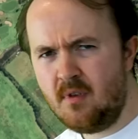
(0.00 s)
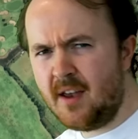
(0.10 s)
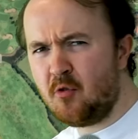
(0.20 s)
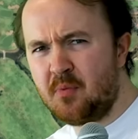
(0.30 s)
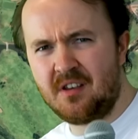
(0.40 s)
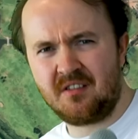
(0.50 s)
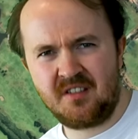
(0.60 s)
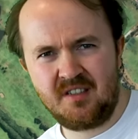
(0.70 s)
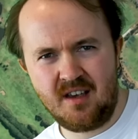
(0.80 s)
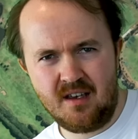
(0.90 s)
That all being
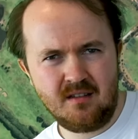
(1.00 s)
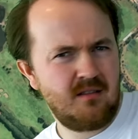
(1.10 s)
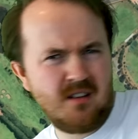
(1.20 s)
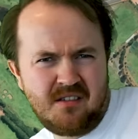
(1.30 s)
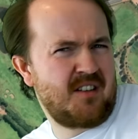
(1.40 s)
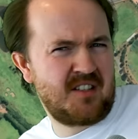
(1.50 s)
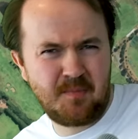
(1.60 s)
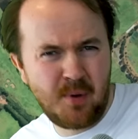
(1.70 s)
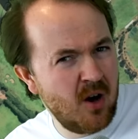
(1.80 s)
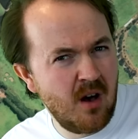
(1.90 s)
said, nothing's
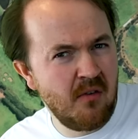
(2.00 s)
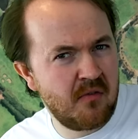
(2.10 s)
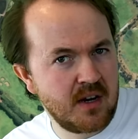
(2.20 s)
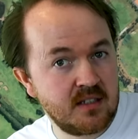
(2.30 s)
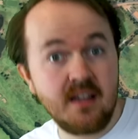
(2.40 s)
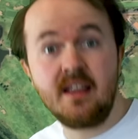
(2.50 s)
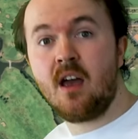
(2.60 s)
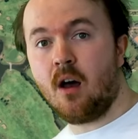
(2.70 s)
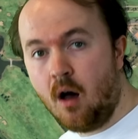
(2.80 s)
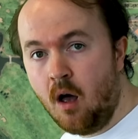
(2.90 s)
perfect, and
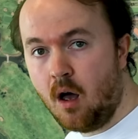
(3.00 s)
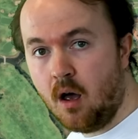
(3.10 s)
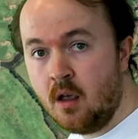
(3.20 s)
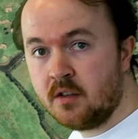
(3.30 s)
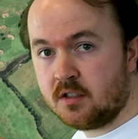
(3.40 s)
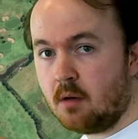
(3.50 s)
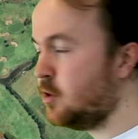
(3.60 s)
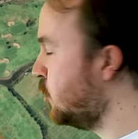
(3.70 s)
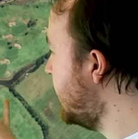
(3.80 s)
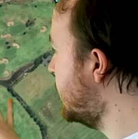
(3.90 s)
there are some
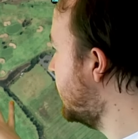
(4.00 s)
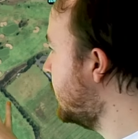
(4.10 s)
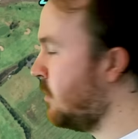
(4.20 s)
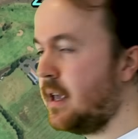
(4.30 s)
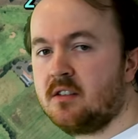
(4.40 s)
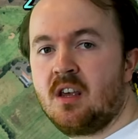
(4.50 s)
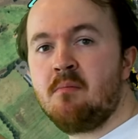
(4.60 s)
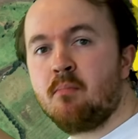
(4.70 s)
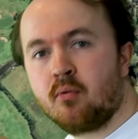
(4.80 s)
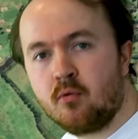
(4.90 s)
tweaks we could make to
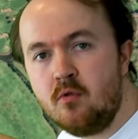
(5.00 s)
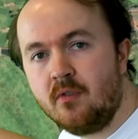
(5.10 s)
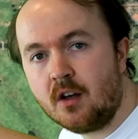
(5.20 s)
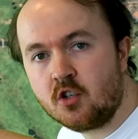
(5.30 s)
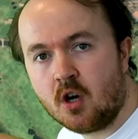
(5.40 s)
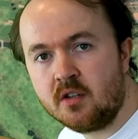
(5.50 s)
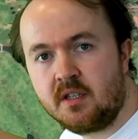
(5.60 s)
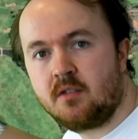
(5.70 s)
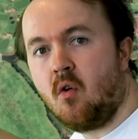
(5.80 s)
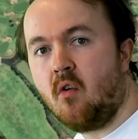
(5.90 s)
improve our
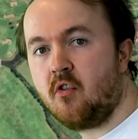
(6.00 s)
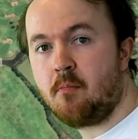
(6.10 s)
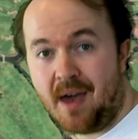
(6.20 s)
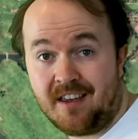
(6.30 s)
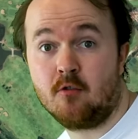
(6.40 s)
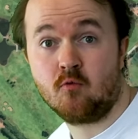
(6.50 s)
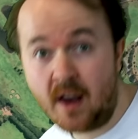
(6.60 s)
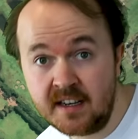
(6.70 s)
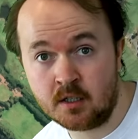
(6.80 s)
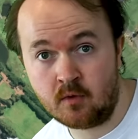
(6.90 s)
chances of a banger
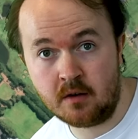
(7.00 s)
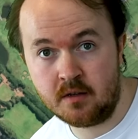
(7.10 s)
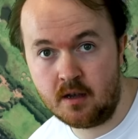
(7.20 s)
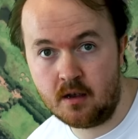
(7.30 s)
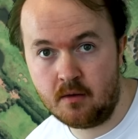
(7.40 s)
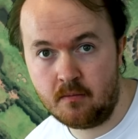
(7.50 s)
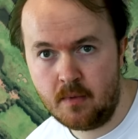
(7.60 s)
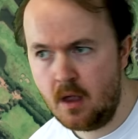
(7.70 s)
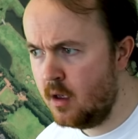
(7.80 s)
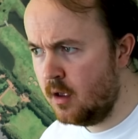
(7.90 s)
race around here.
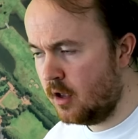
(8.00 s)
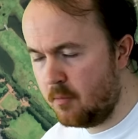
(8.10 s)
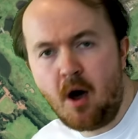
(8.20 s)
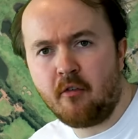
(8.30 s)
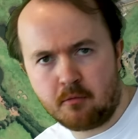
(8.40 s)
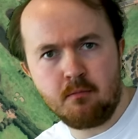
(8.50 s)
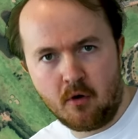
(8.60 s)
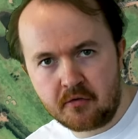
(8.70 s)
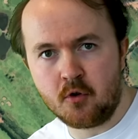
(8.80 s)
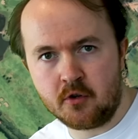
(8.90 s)
Apart from,
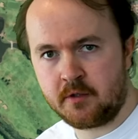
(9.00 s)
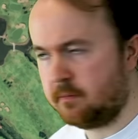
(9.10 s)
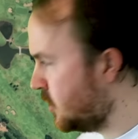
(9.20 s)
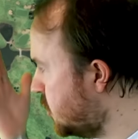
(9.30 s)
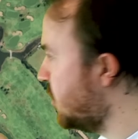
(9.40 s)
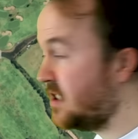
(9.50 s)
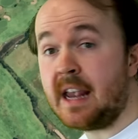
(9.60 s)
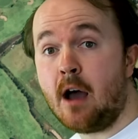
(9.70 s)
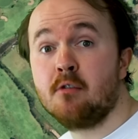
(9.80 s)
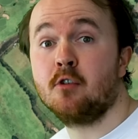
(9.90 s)
of course, sorting
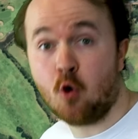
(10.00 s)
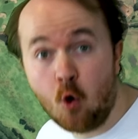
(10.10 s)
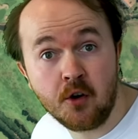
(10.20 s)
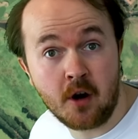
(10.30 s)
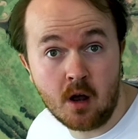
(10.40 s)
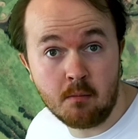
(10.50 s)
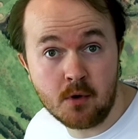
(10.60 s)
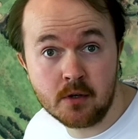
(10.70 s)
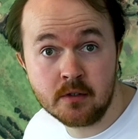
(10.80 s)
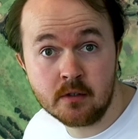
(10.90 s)
out the corner
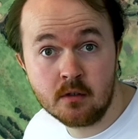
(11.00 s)
numbers.